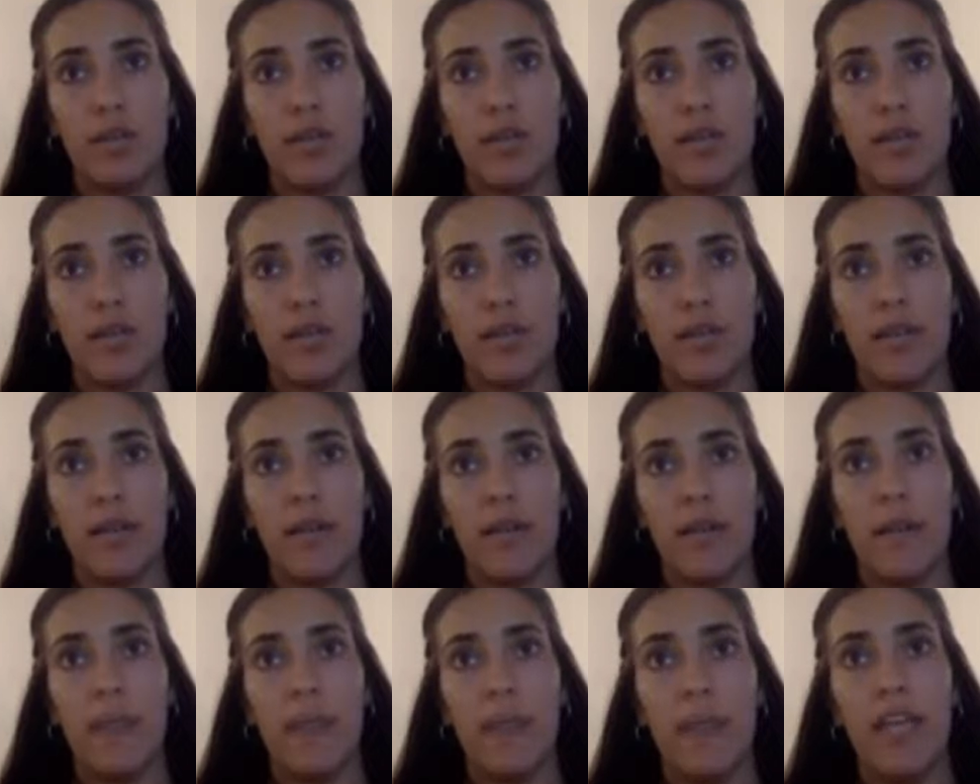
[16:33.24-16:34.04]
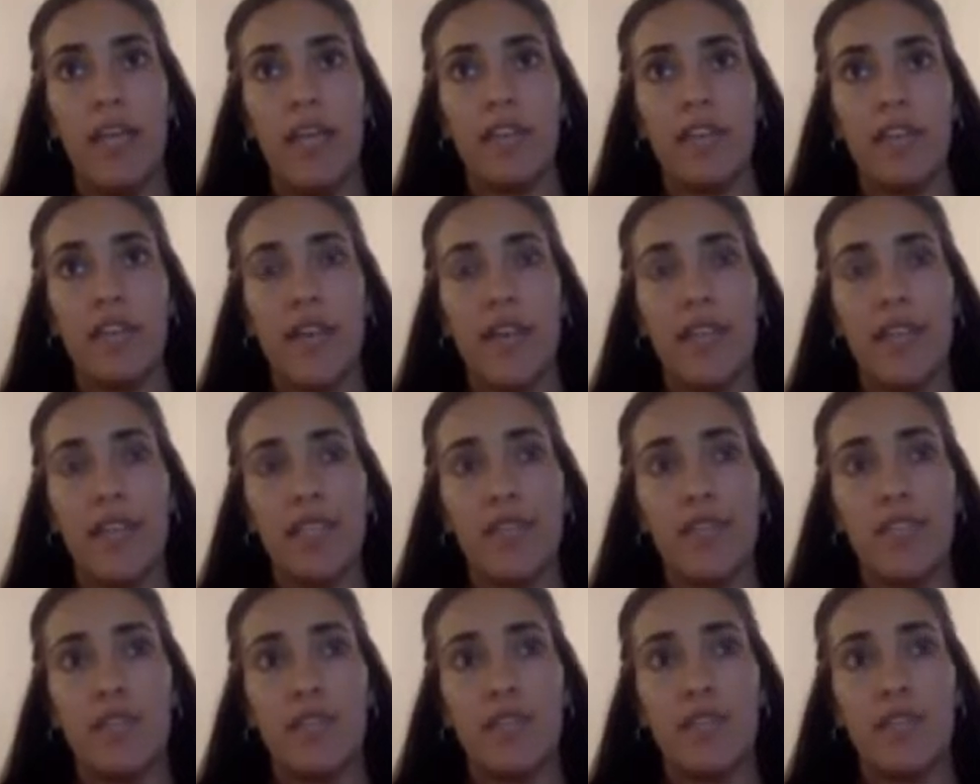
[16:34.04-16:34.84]
Okay? If
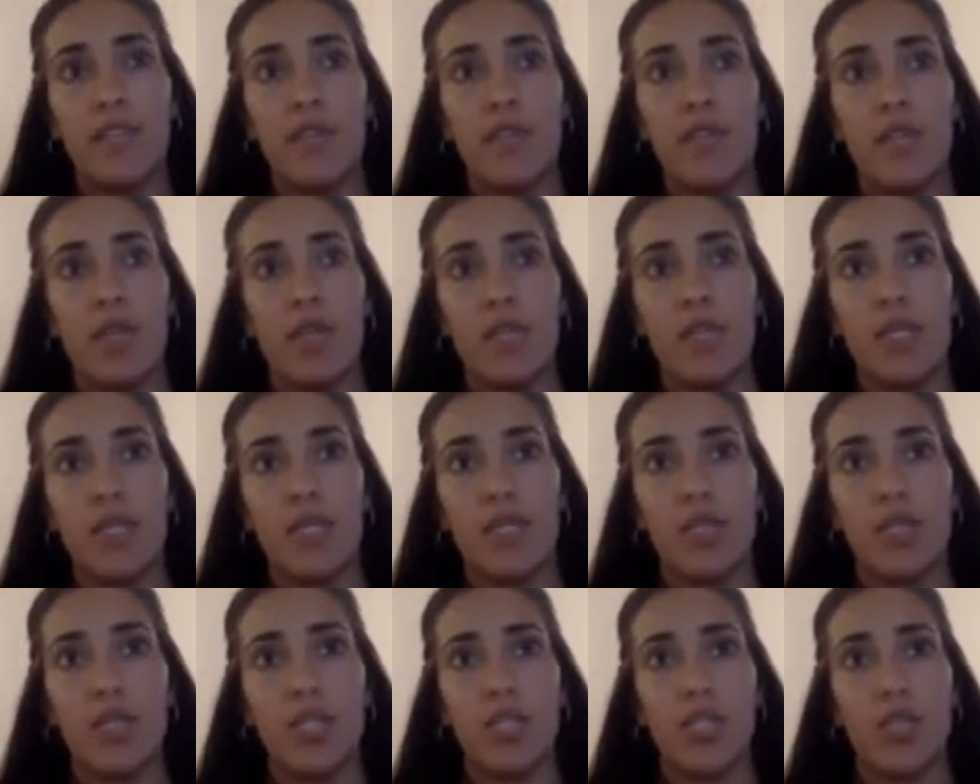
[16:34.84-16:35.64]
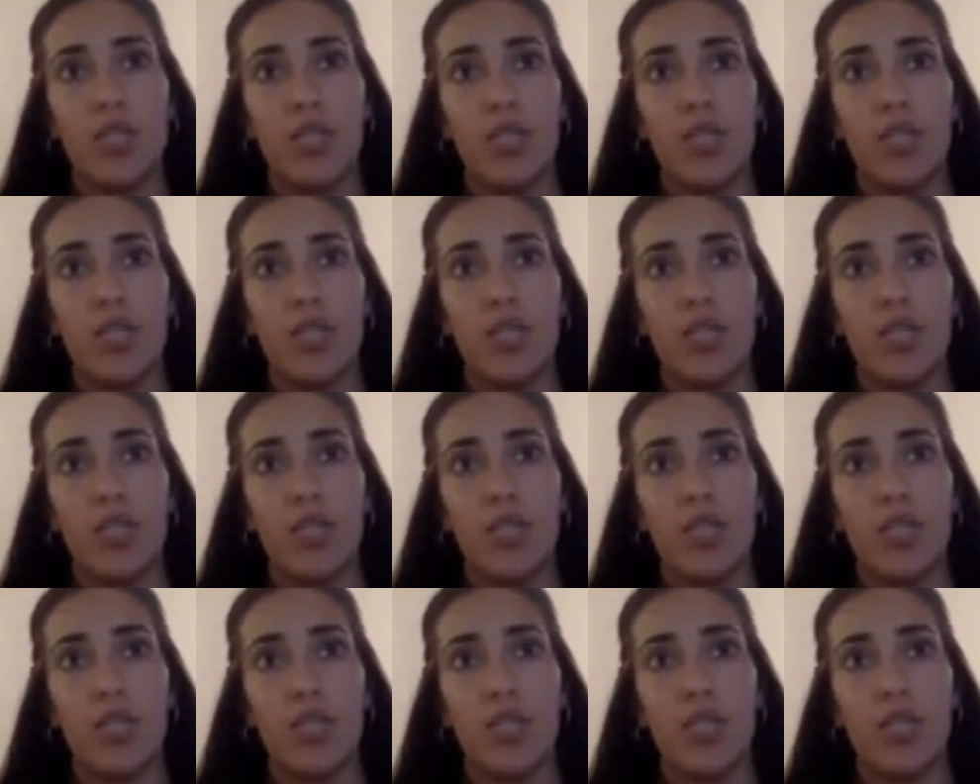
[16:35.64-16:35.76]
any of the frequencies you wish